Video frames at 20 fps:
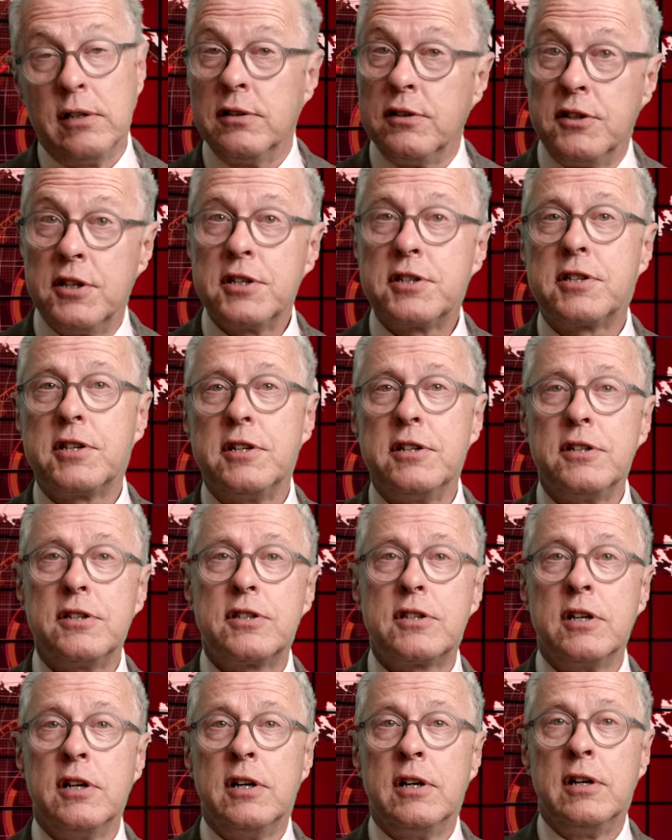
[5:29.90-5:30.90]
This
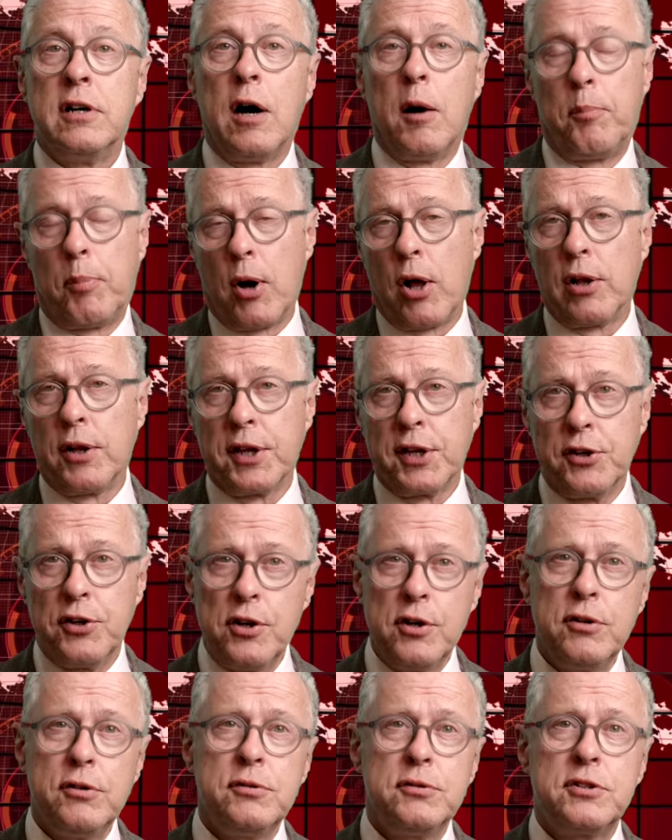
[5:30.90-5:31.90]
is Appalling
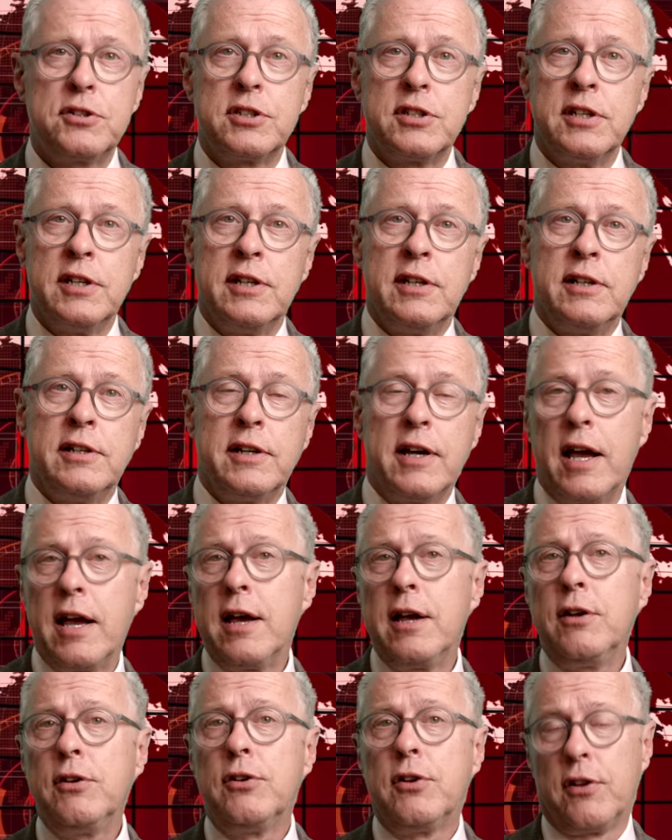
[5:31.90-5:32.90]
News,
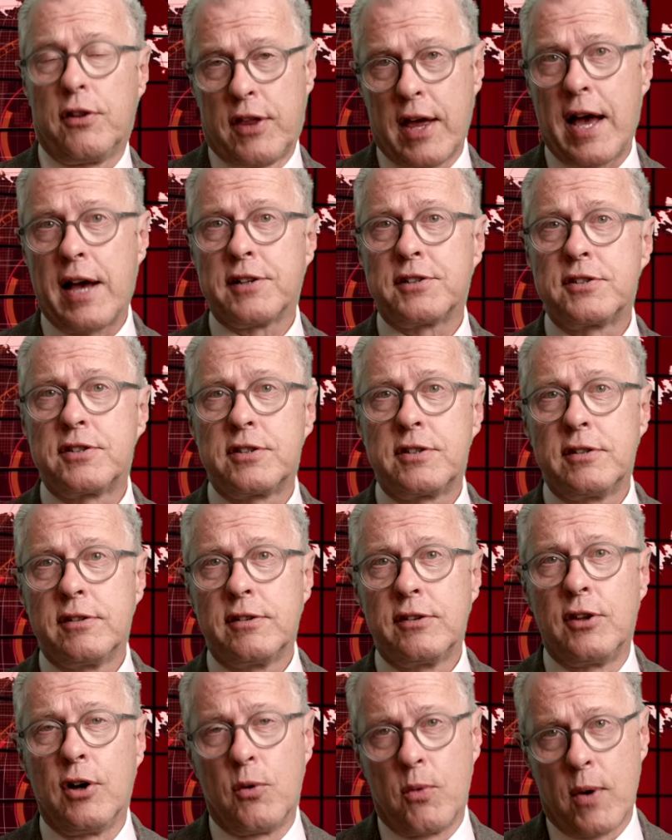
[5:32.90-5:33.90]
and that's
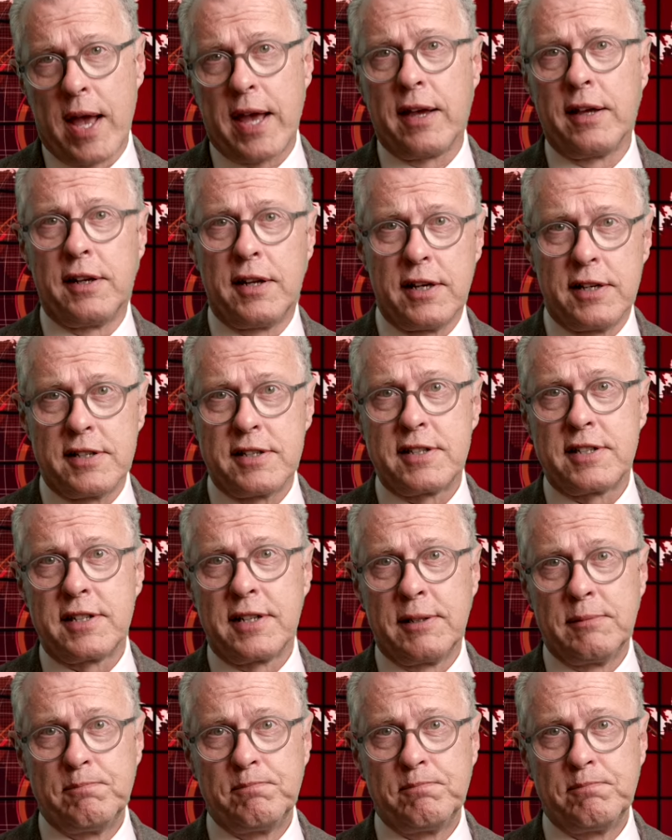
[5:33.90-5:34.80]
the way it is.